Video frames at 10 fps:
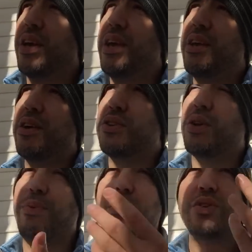he
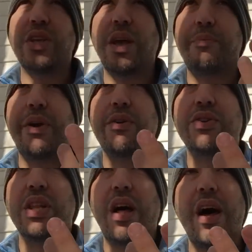supposedly
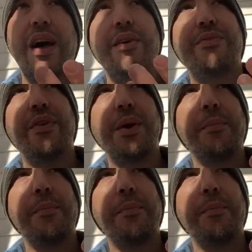appears live